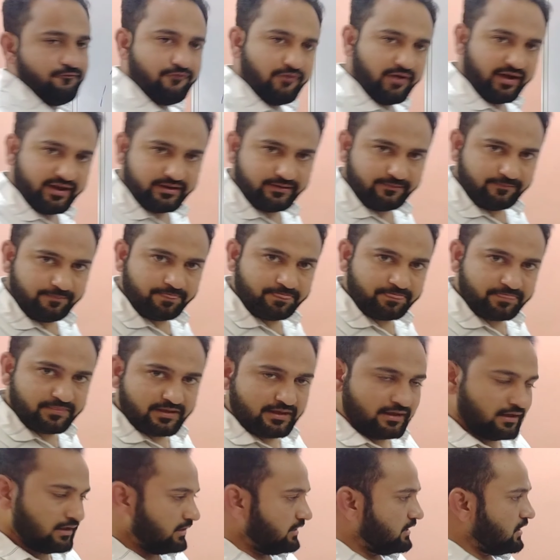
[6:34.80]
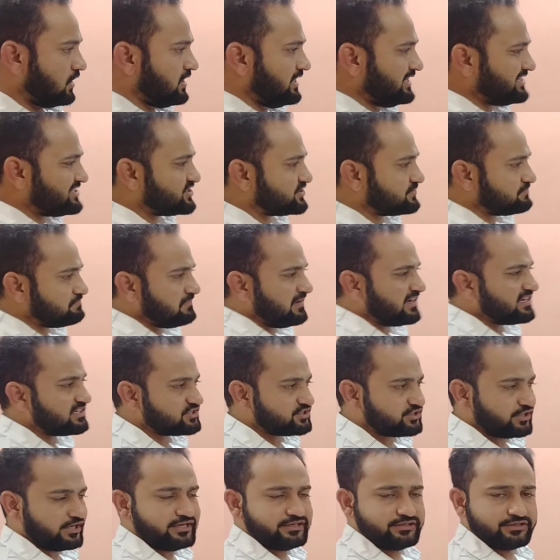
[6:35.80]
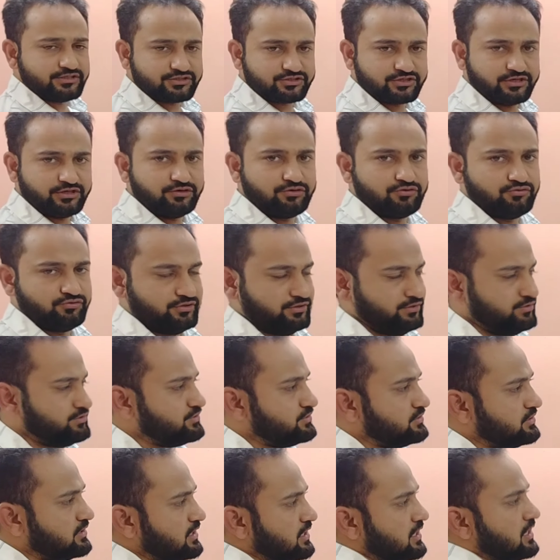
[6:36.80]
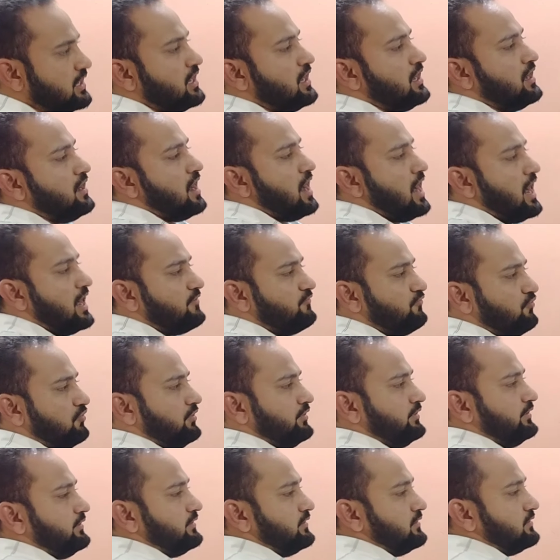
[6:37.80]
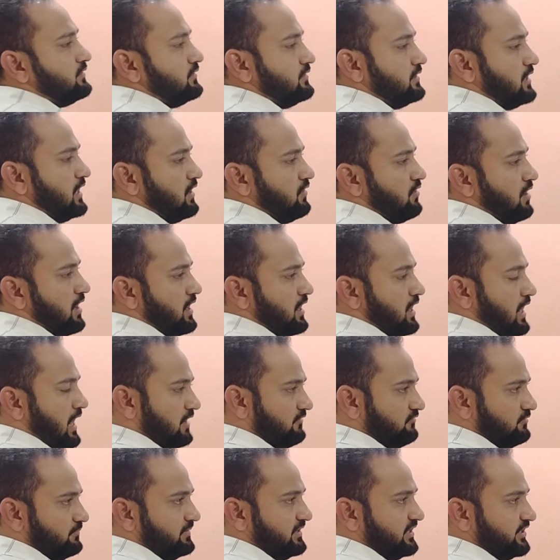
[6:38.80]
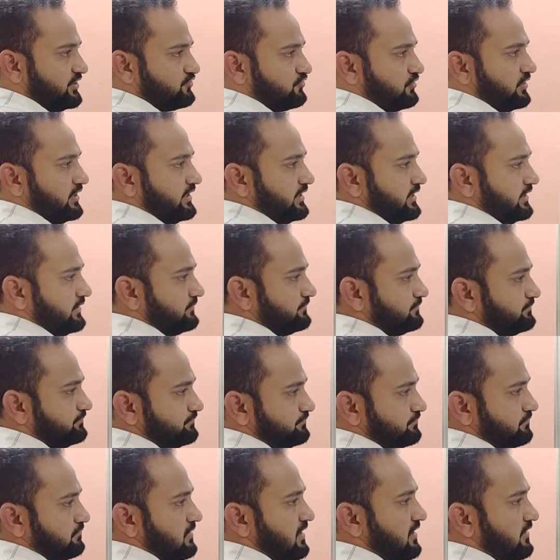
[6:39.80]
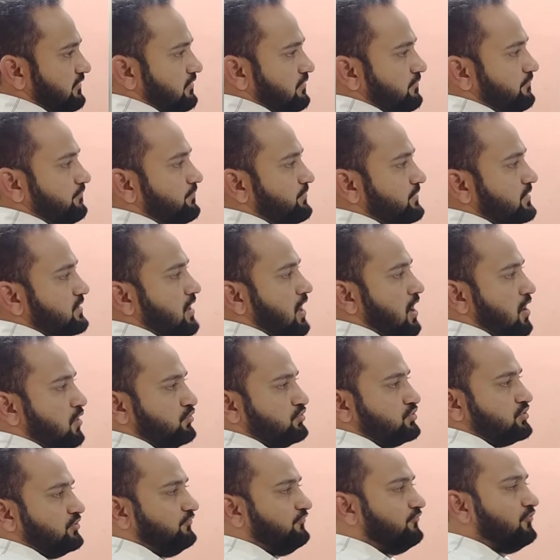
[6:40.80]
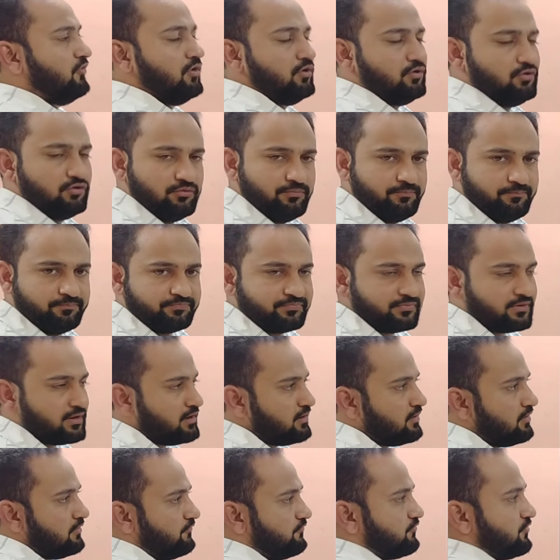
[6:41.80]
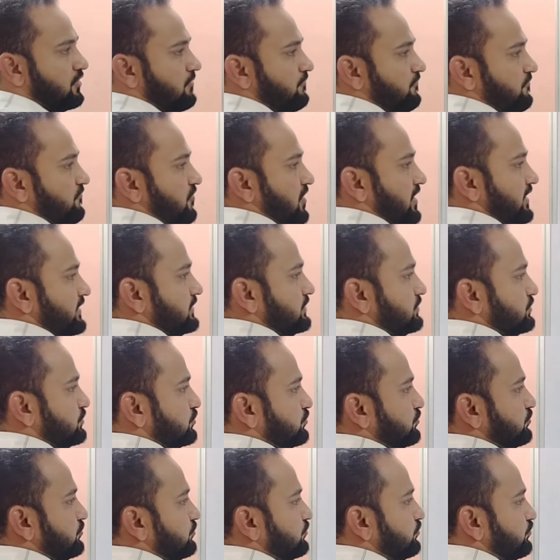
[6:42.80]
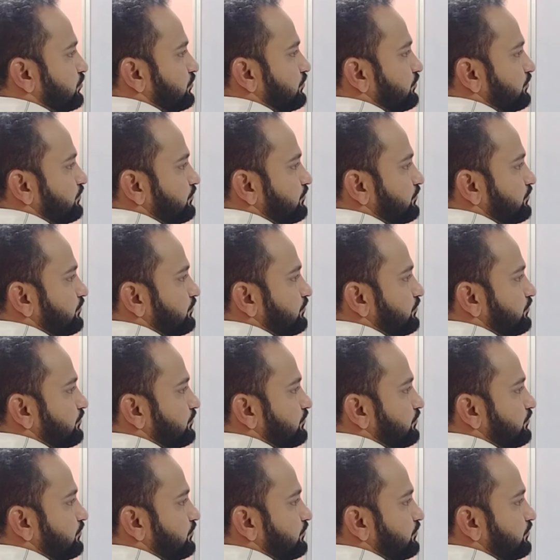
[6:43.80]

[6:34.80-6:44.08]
Fine. Now let's make changes into this. I will be iterating my outer for loop from 1 to